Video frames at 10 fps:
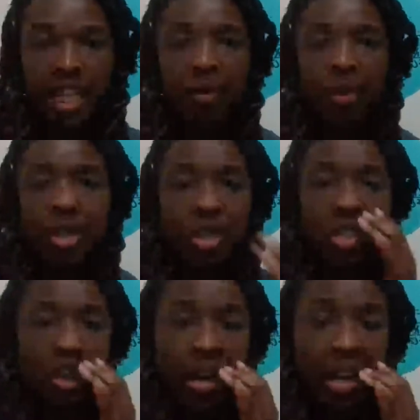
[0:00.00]
Yeah, we'll
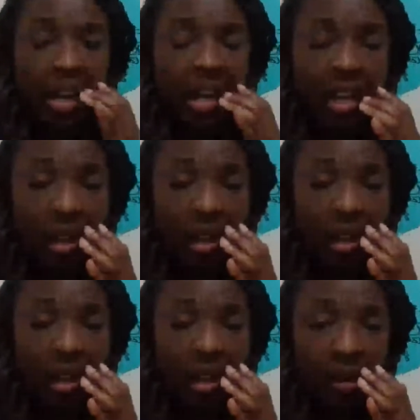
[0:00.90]
usually start at
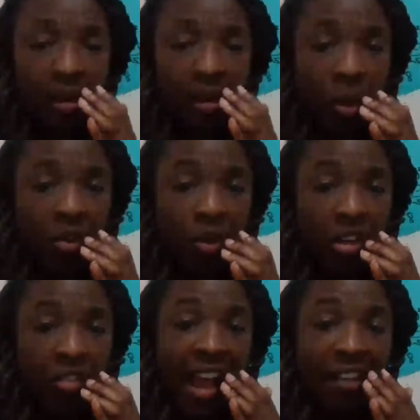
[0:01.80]
1:45
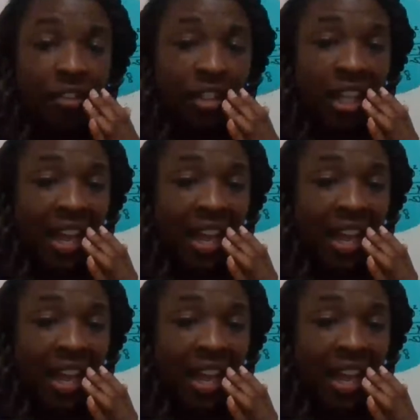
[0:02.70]
for class,